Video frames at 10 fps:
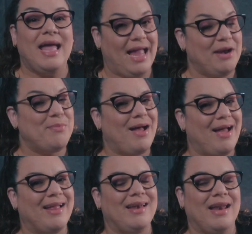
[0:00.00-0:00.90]
and
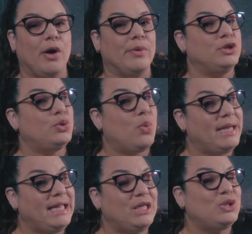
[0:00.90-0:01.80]
buy now in
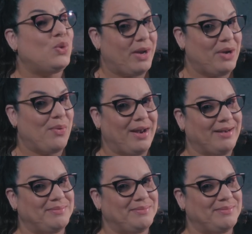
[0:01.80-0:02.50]
2021.